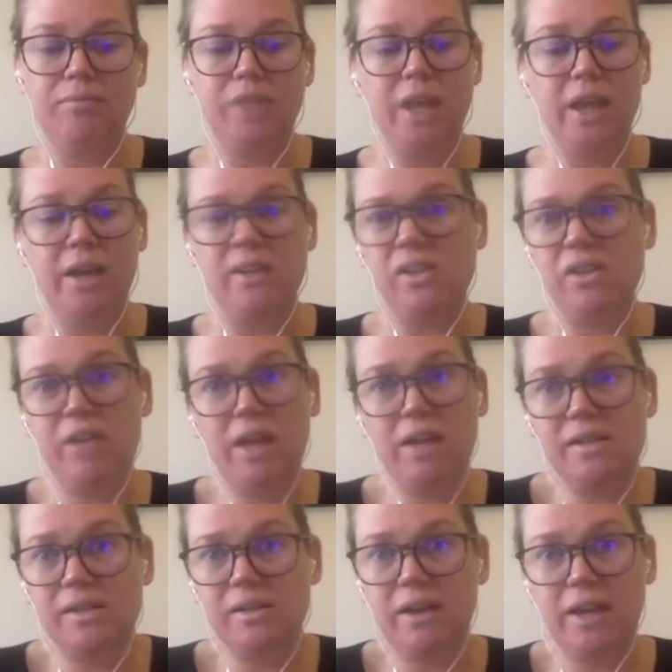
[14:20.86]
So
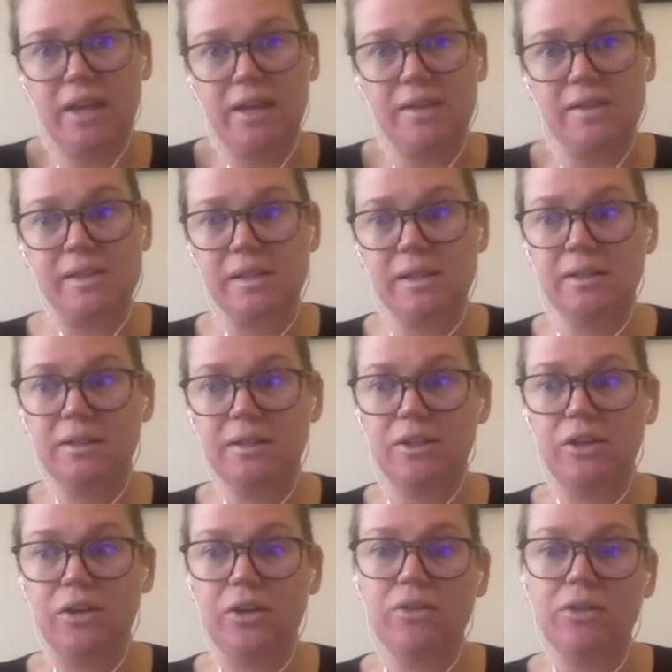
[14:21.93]
that's, I guess,
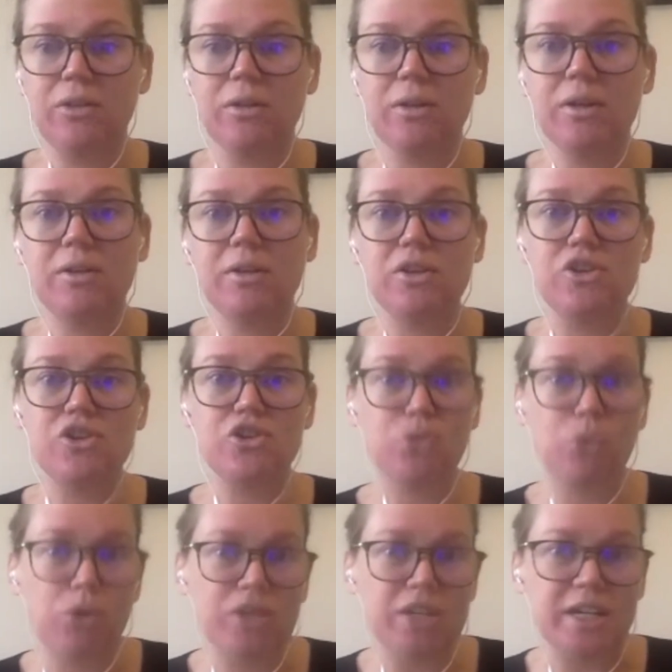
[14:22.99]
the
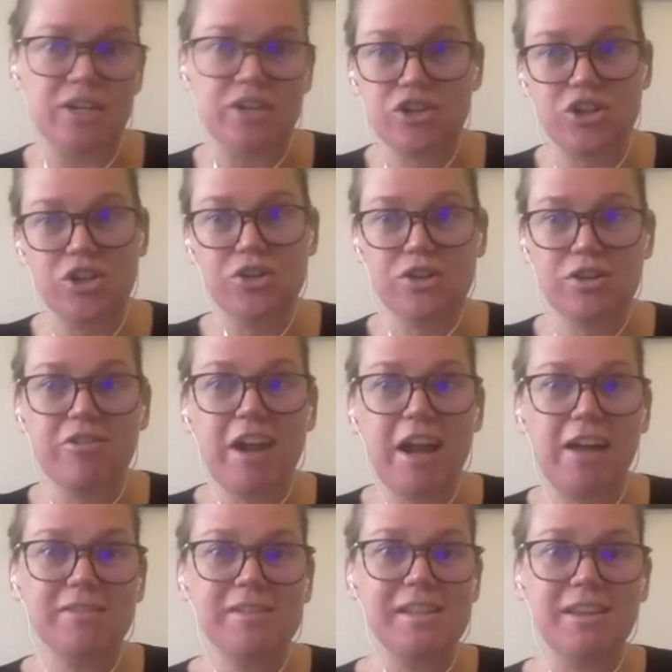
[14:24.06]
shortish
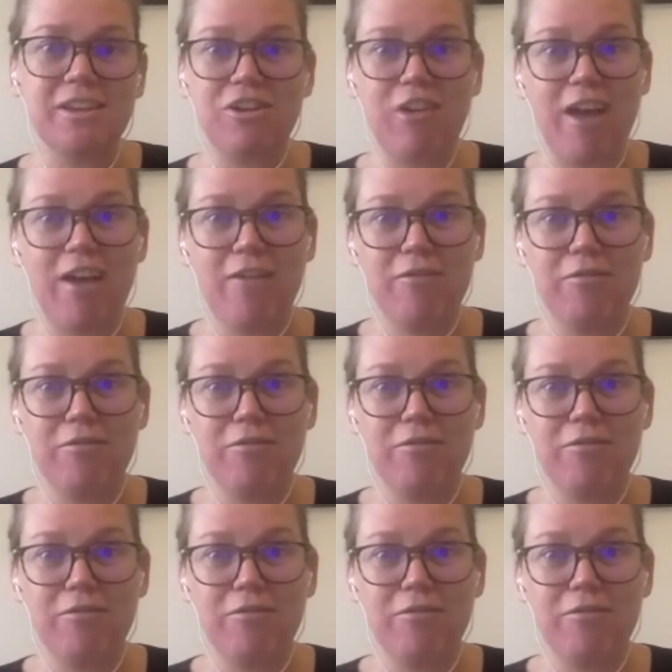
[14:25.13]
turnarounds that you have